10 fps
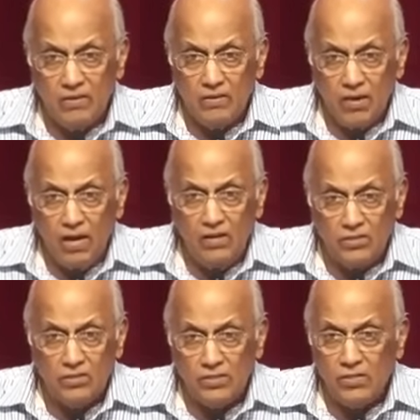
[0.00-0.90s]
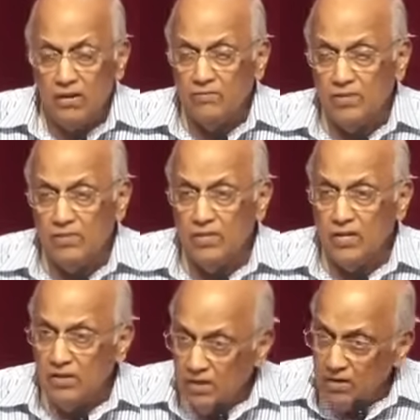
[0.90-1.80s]
the angels in heaven
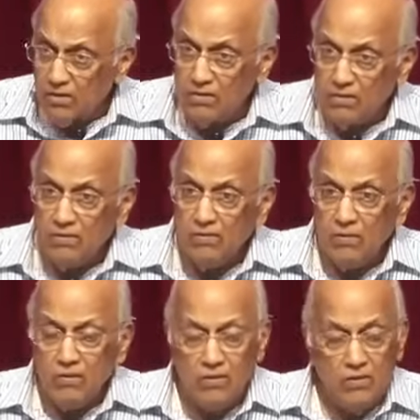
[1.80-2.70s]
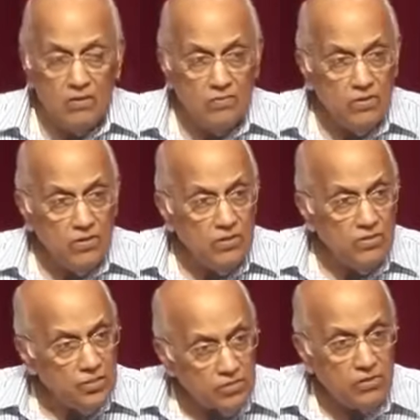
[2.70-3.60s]
take care of the little
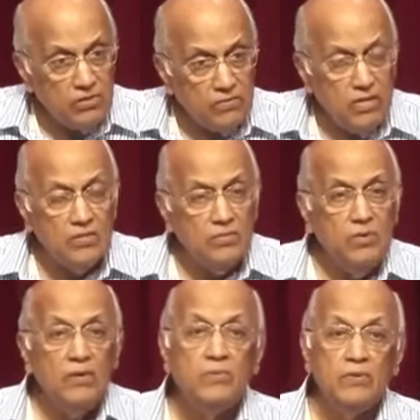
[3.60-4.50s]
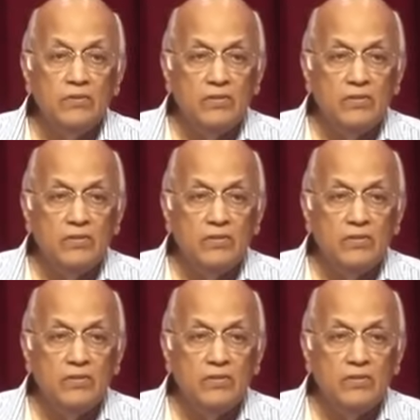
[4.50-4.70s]
children of God's people.